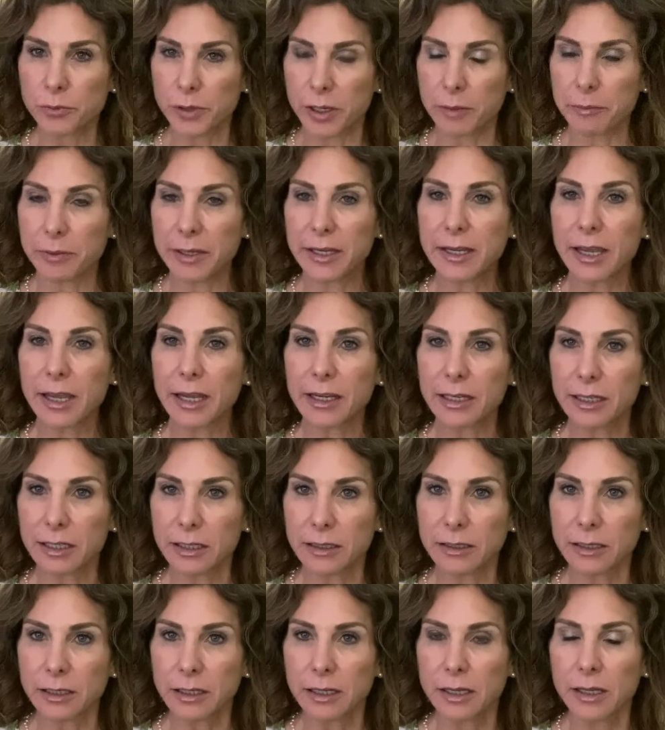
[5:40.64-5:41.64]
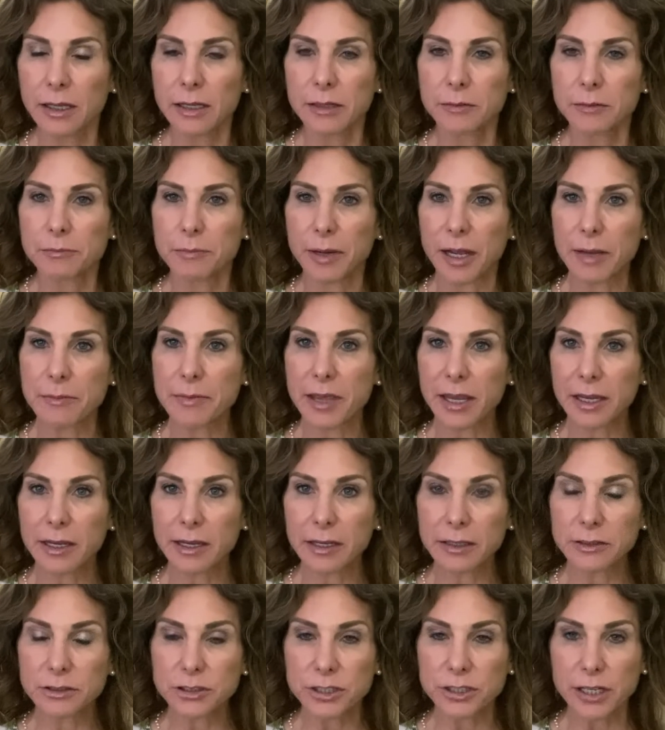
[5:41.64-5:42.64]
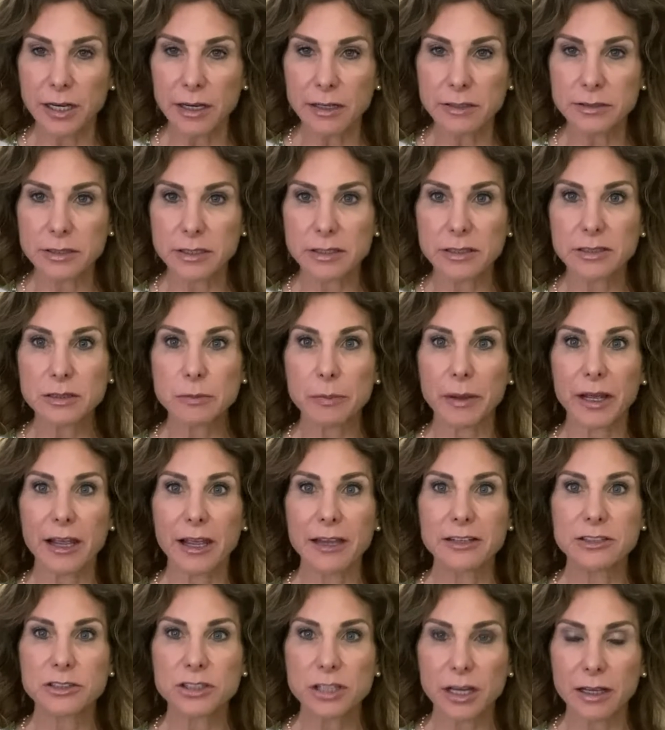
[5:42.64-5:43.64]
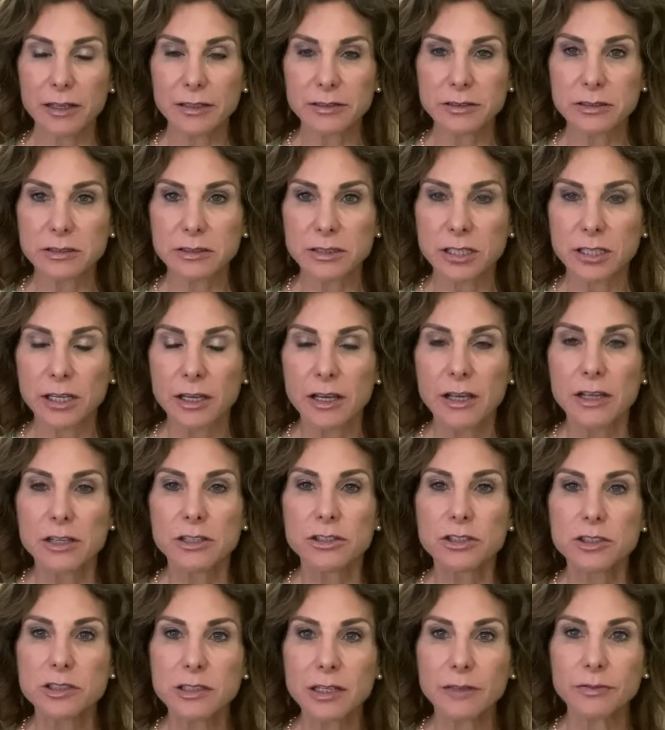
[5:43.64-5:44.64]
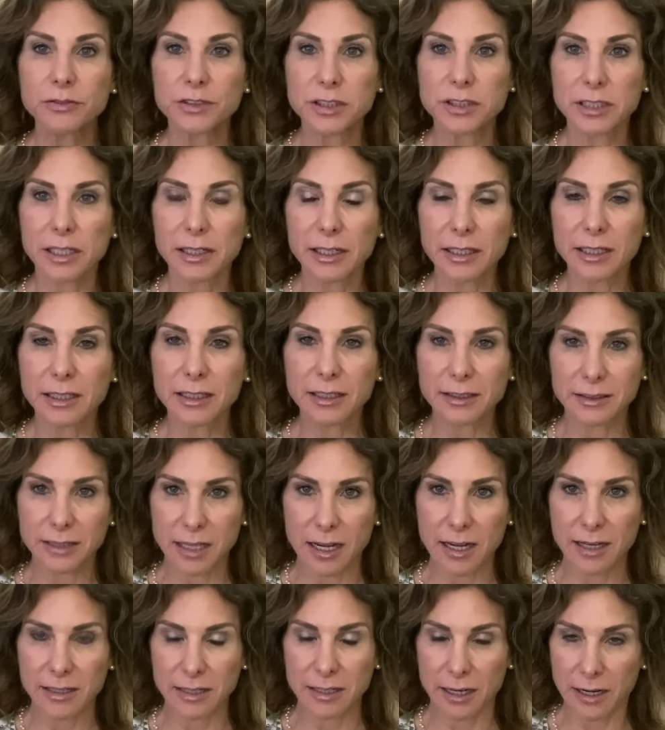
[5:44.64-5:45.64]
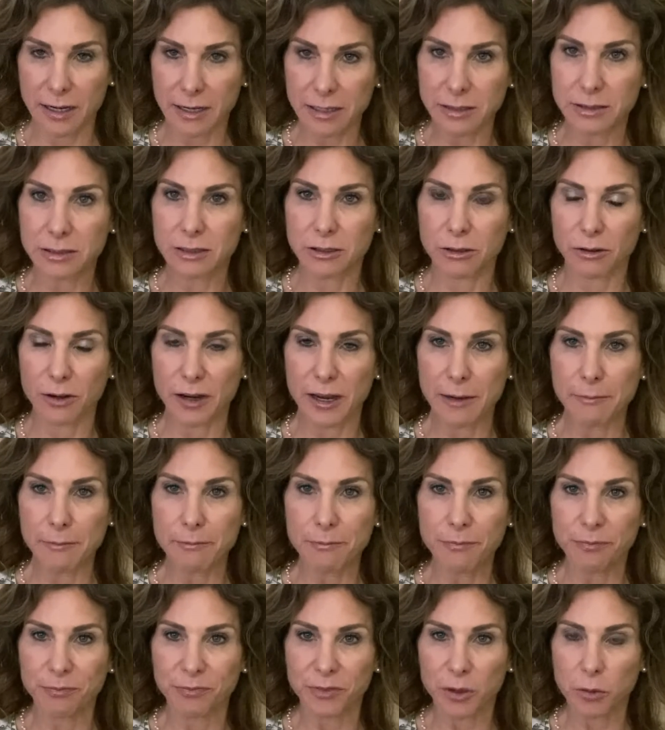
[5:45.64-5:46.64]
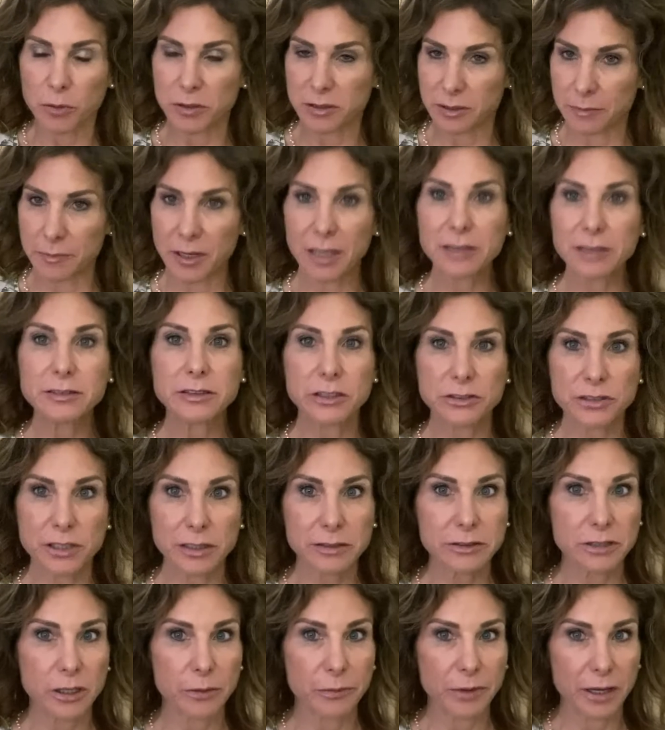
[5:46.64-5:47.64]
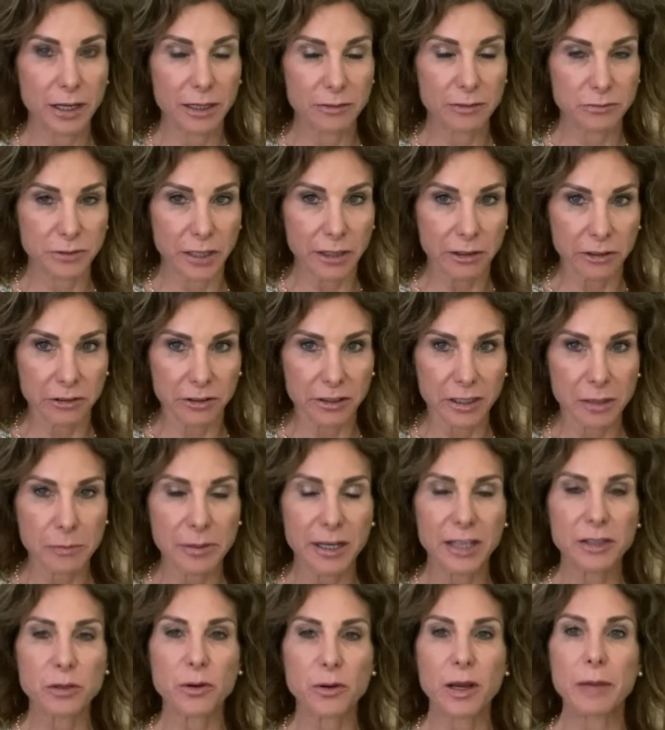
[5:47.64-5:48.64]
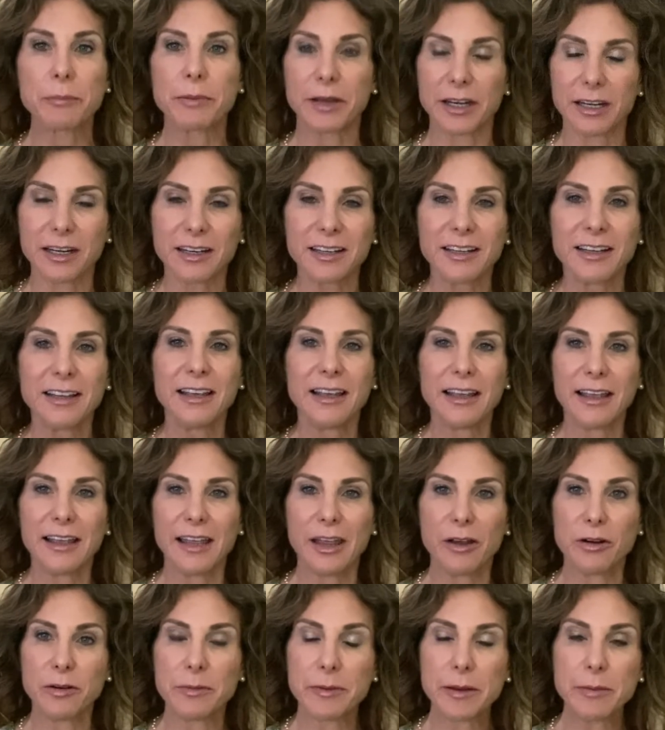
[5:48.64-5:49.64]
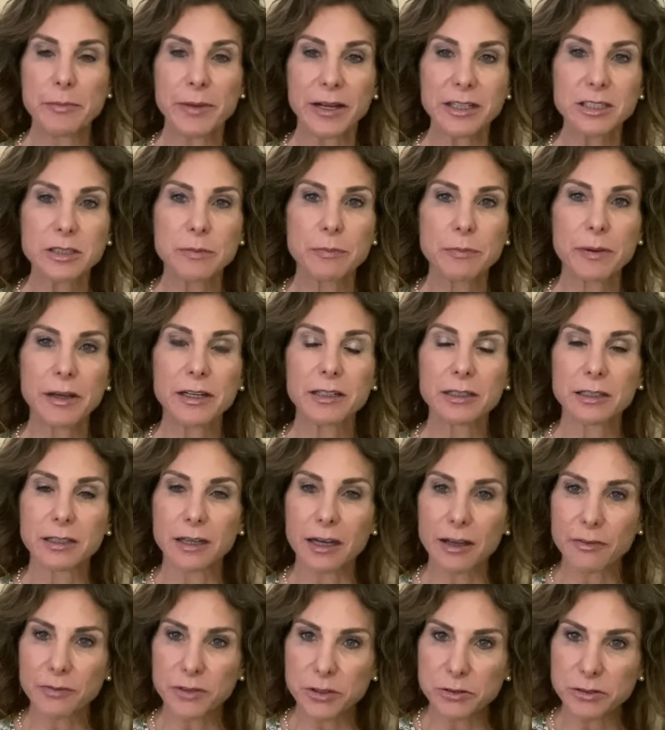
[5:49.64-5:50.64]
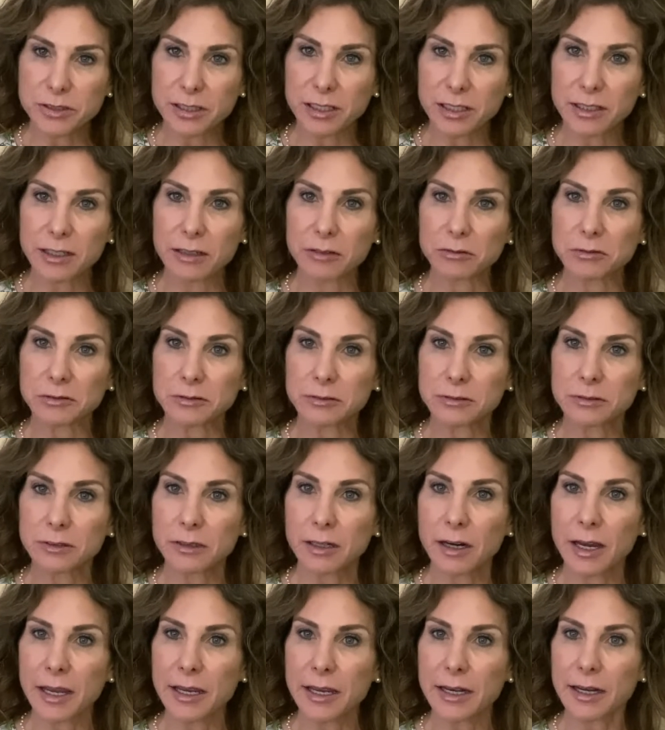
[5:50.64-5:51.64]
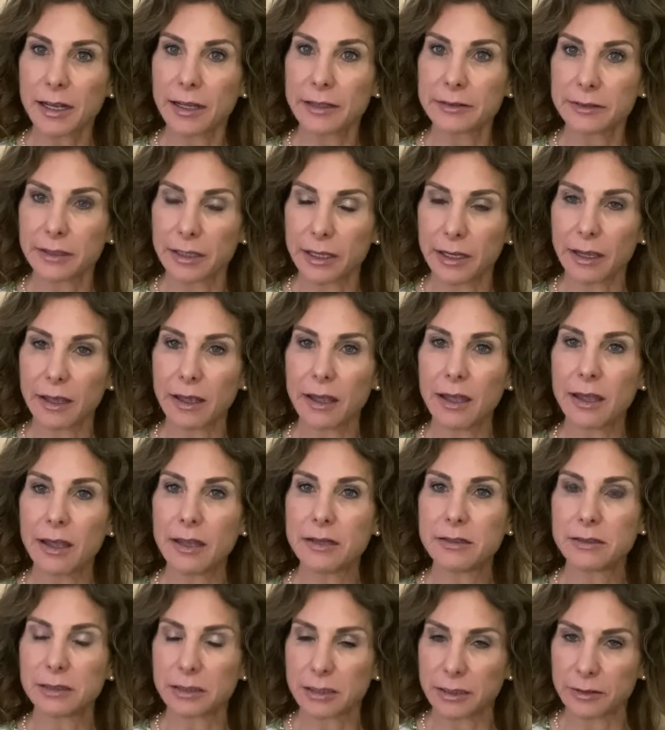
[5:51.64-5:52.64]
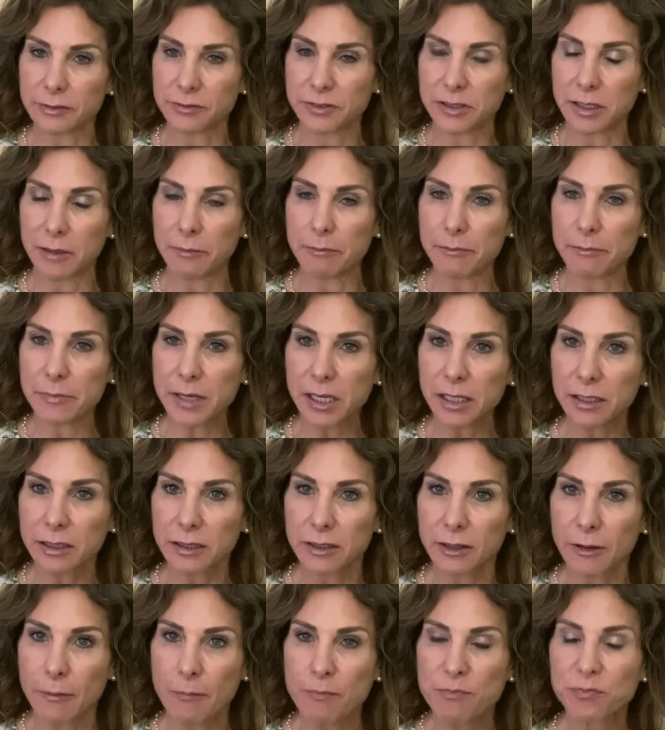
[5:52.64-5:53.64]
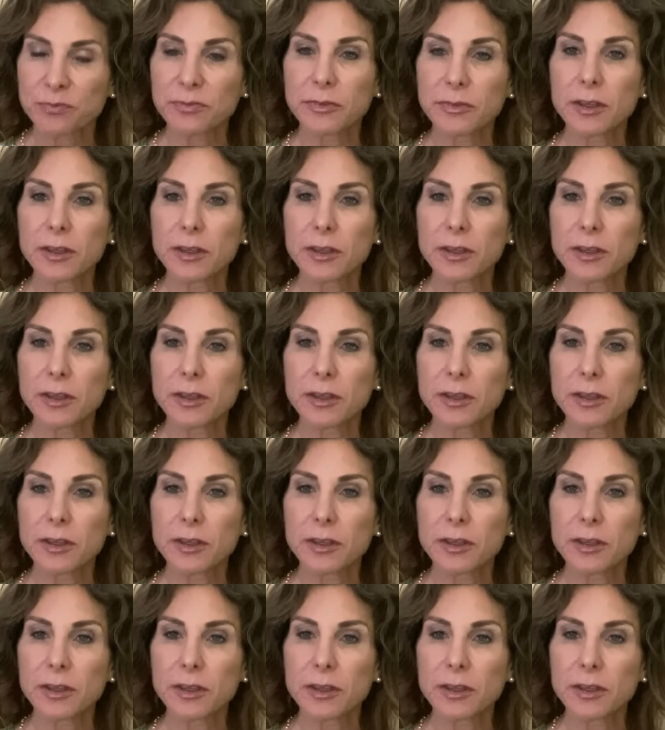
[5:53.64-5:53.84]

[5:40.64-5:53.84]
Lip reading: we began by making changes by just shifting that ice cream, which I'm not suggesting we have regularly, by the way, but it would be much better if you did it right at the end of the meal